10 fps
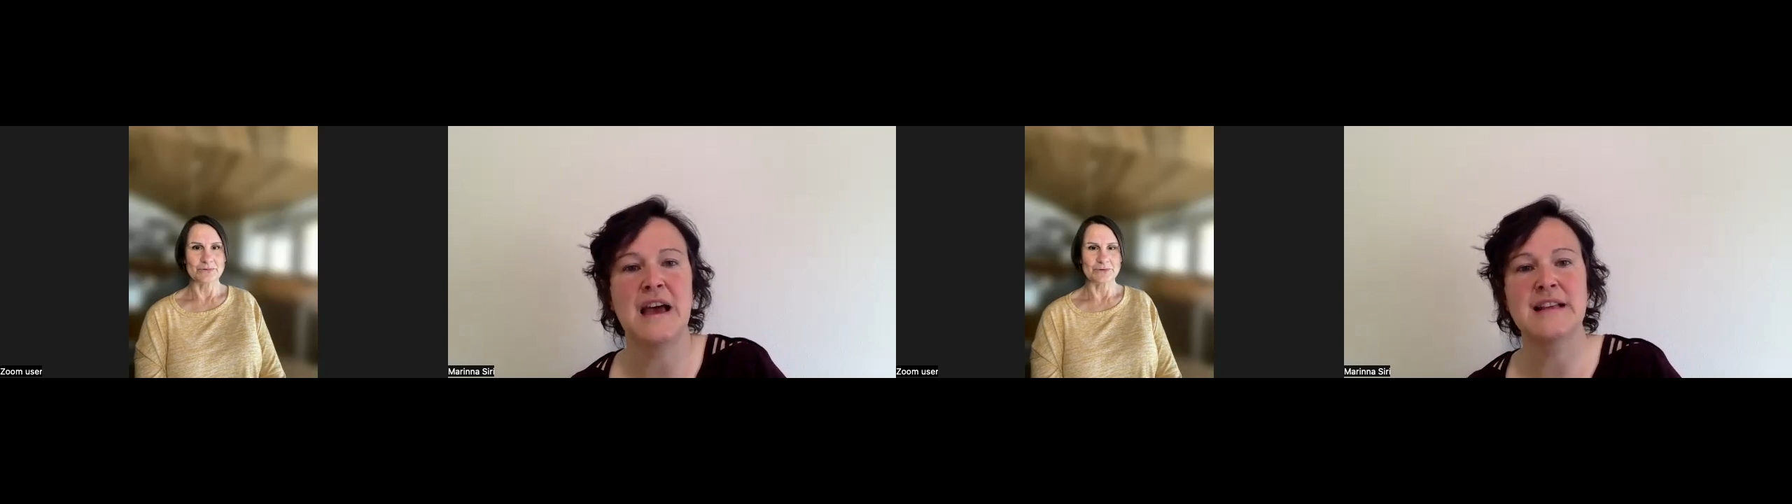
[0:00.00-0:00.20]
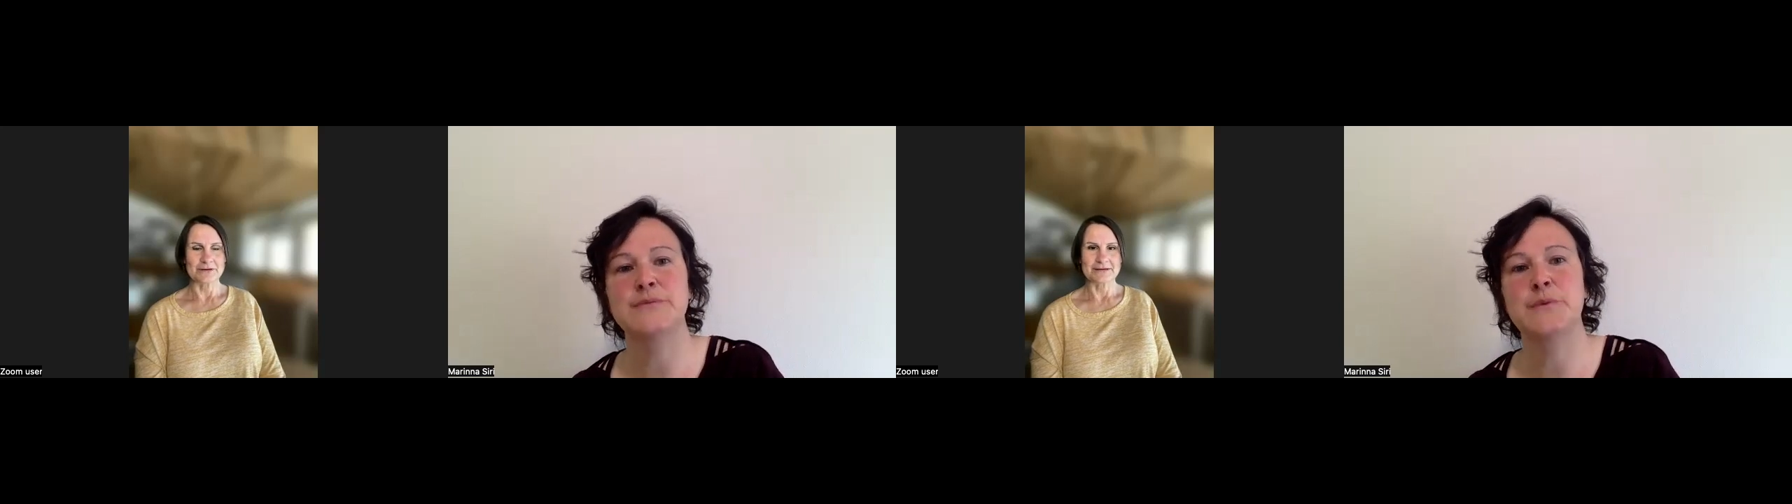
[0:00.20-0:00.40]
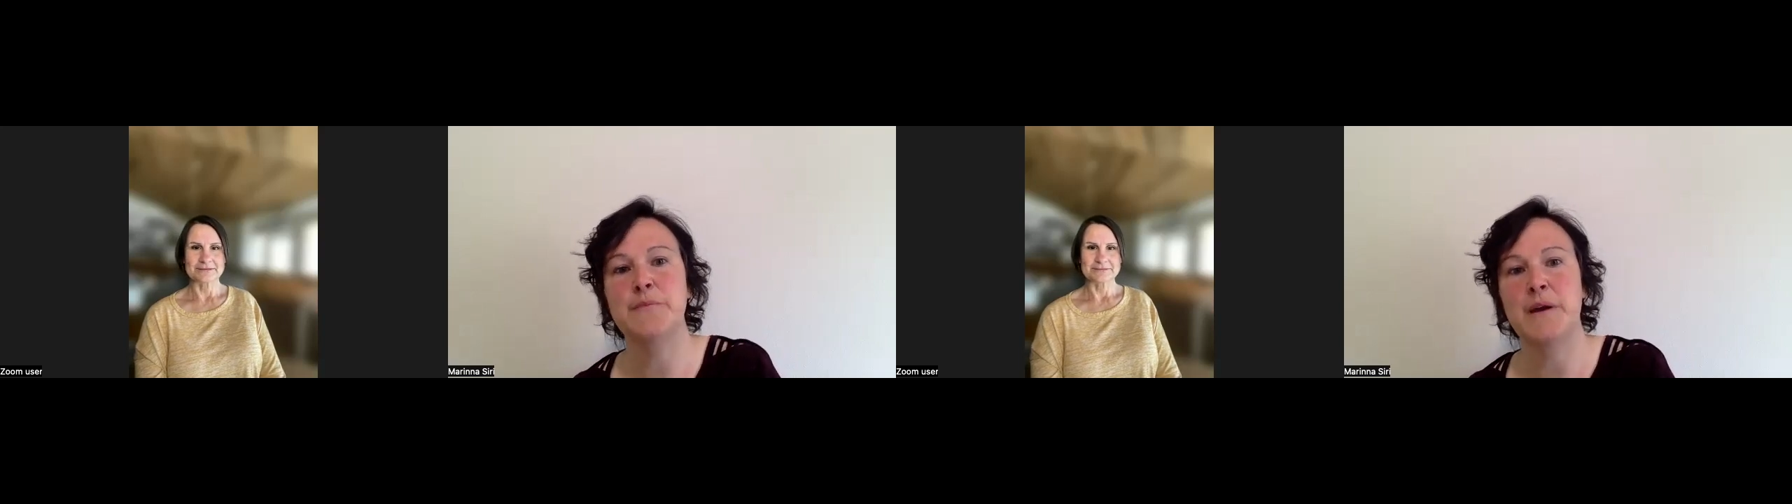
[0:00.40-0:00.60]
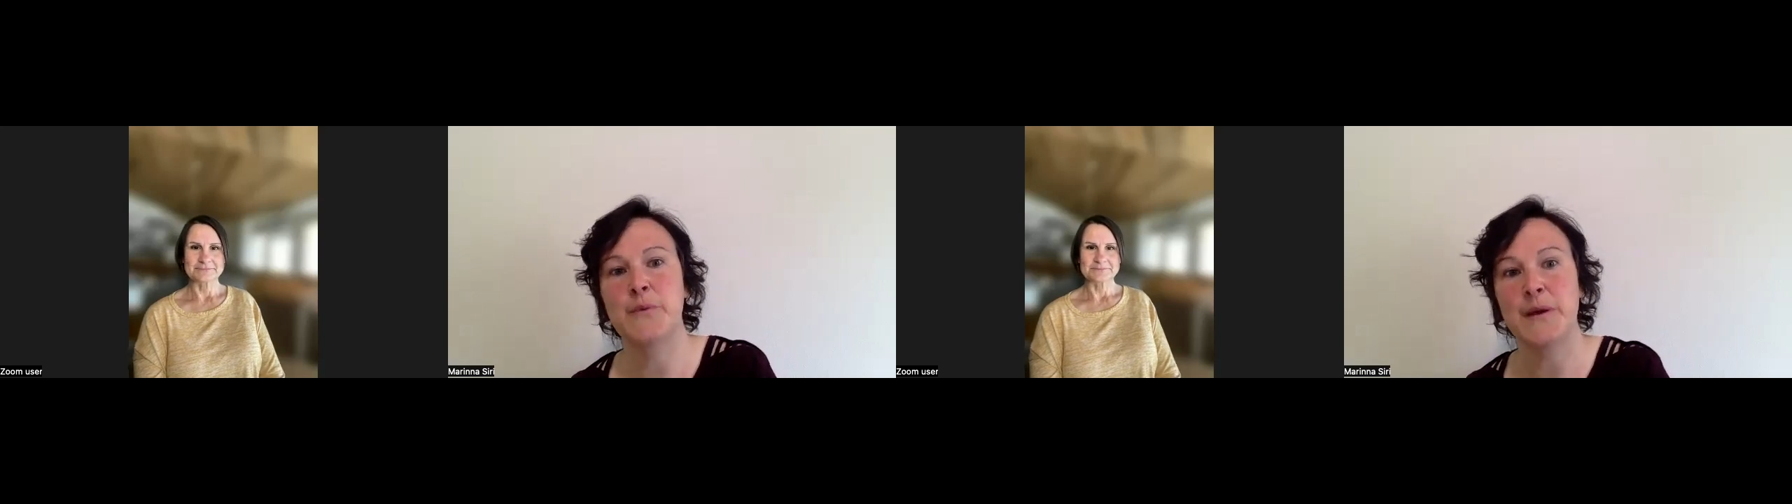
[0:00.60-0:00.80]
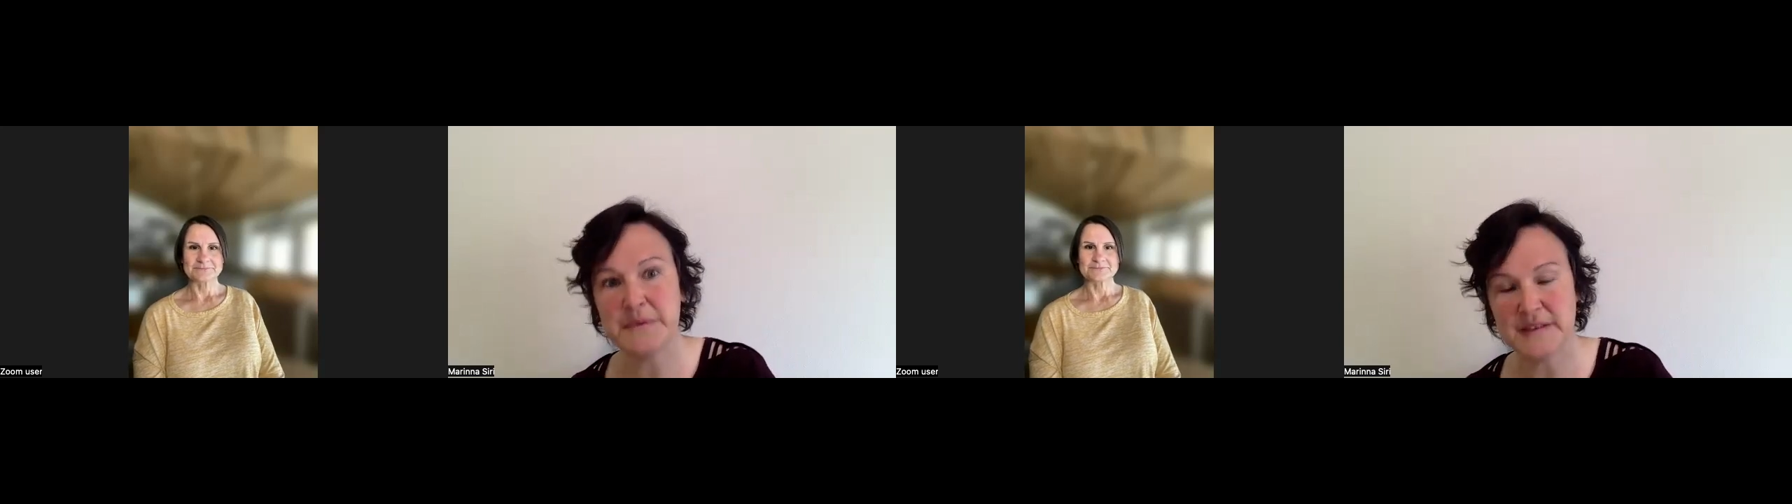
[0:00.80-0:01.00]
that's what my
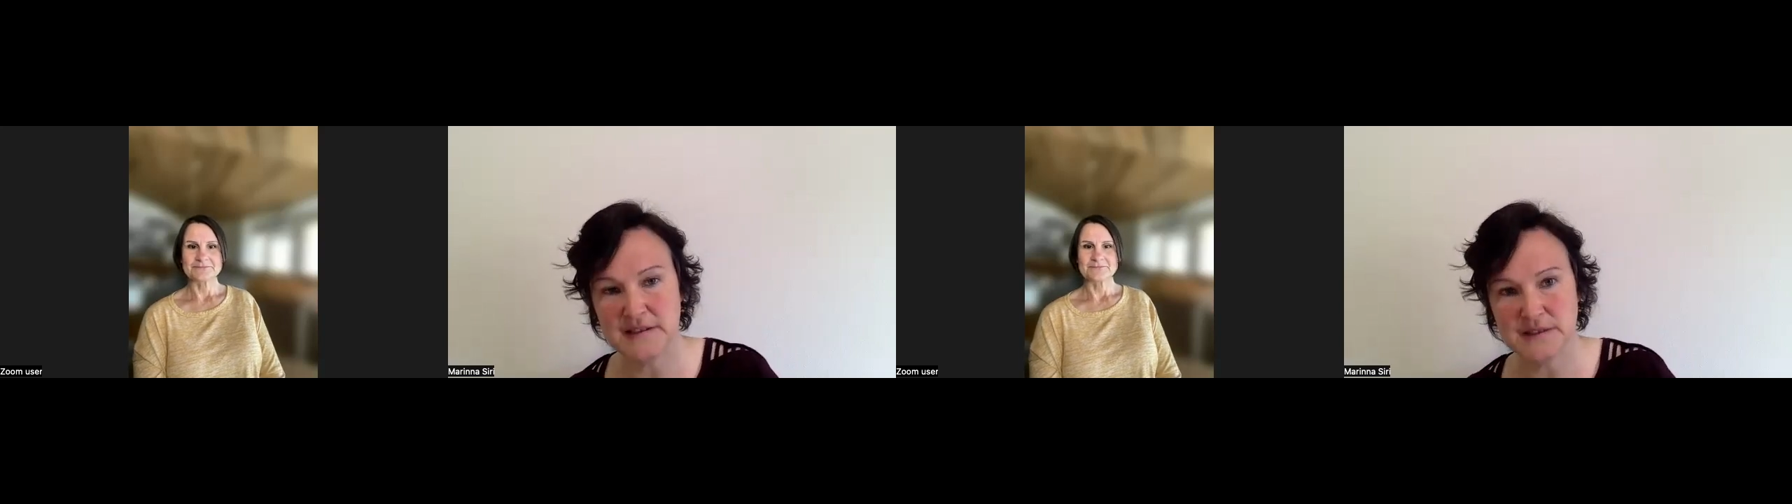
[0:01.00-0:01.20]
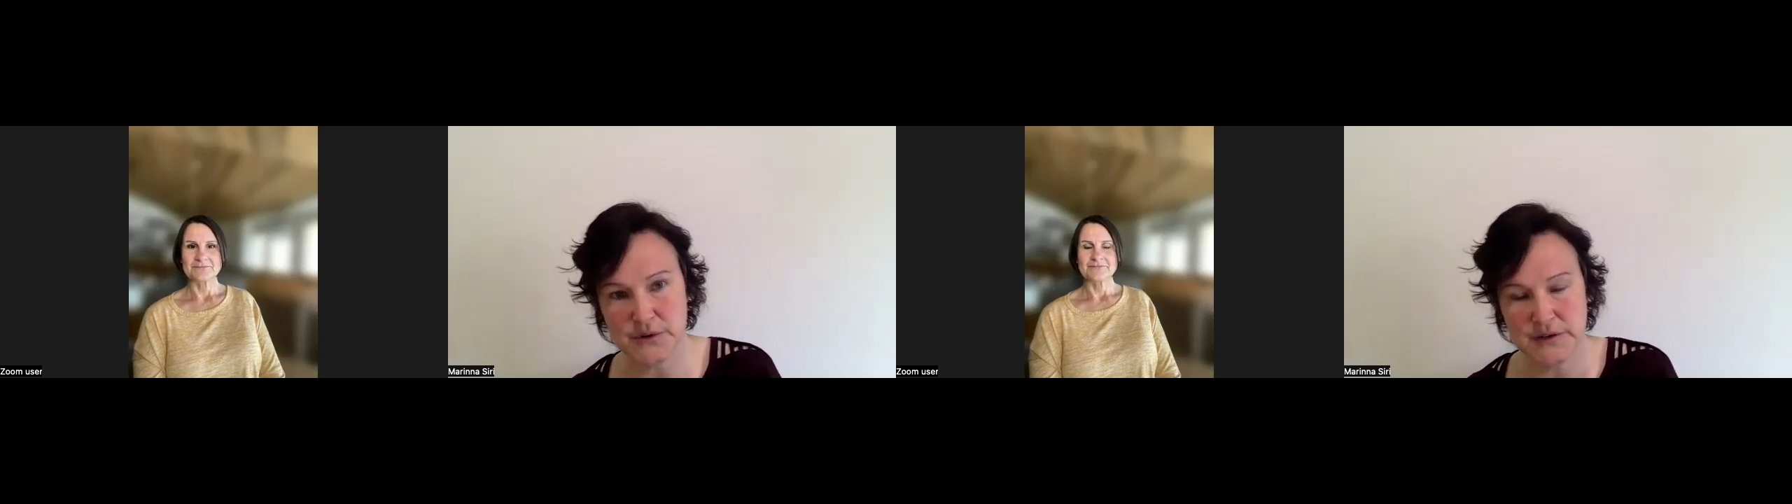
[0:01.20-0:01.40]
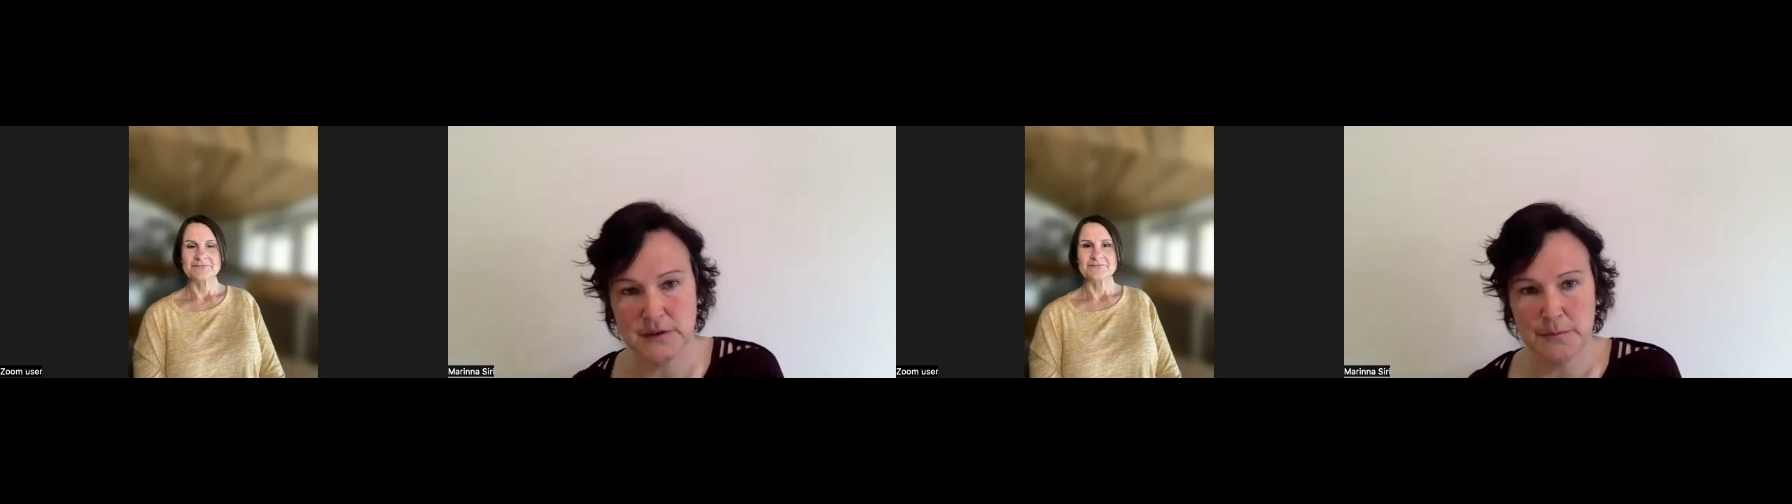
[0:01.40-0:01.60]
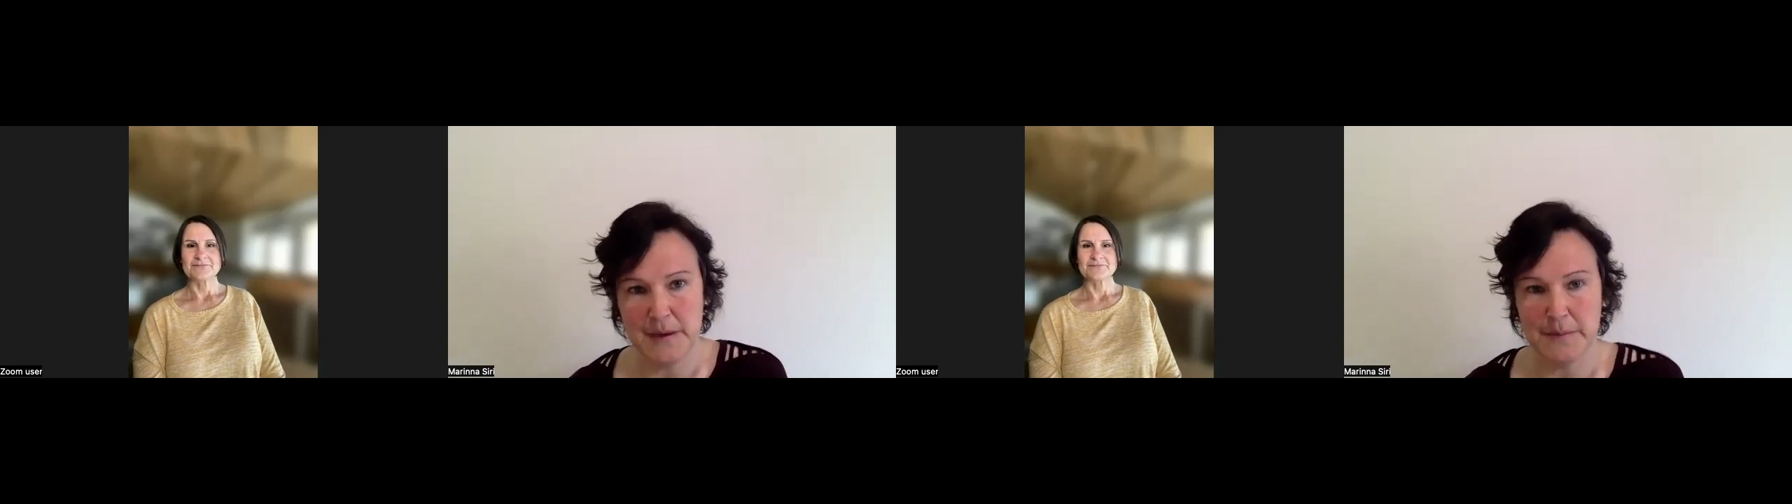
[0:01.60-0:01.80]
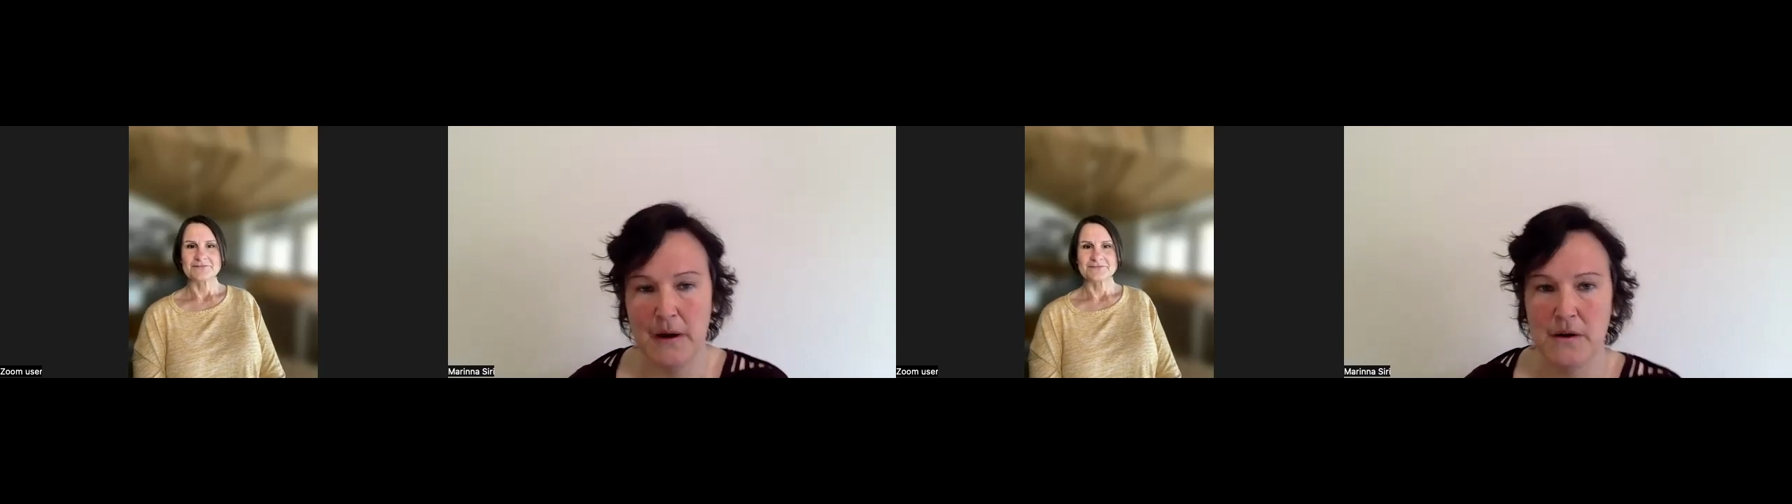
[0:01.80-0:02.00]
website's going to be
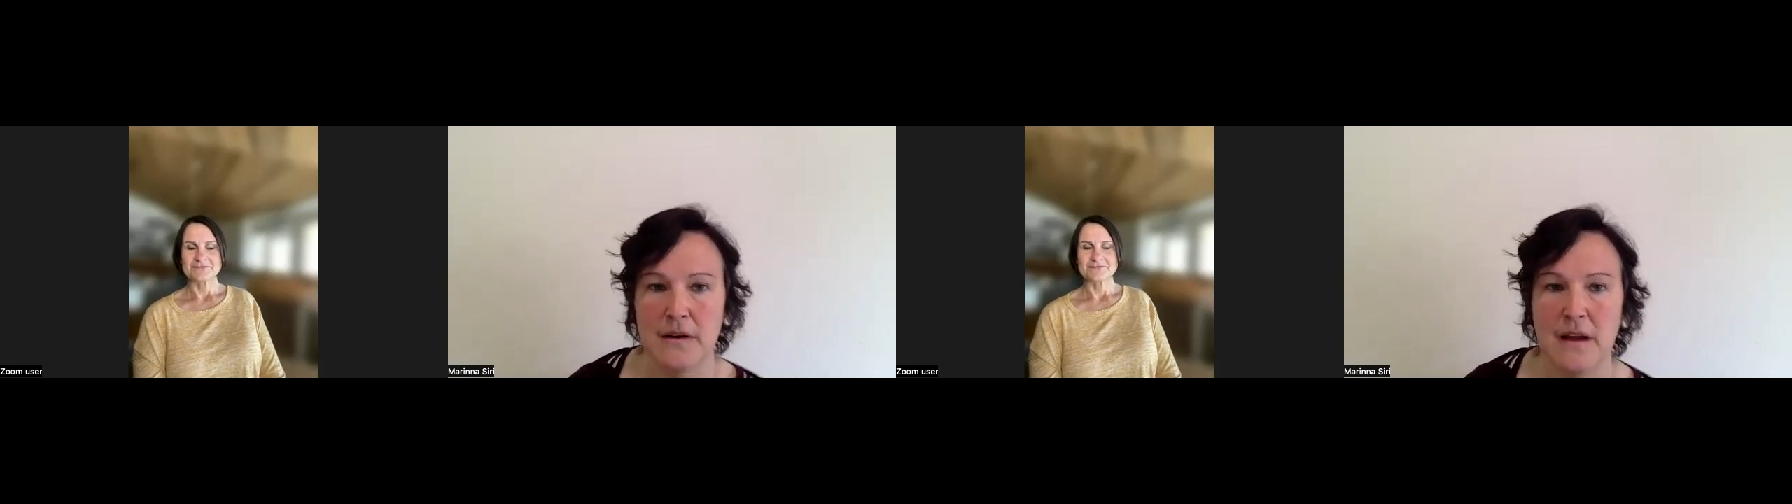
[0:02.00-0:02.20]
about.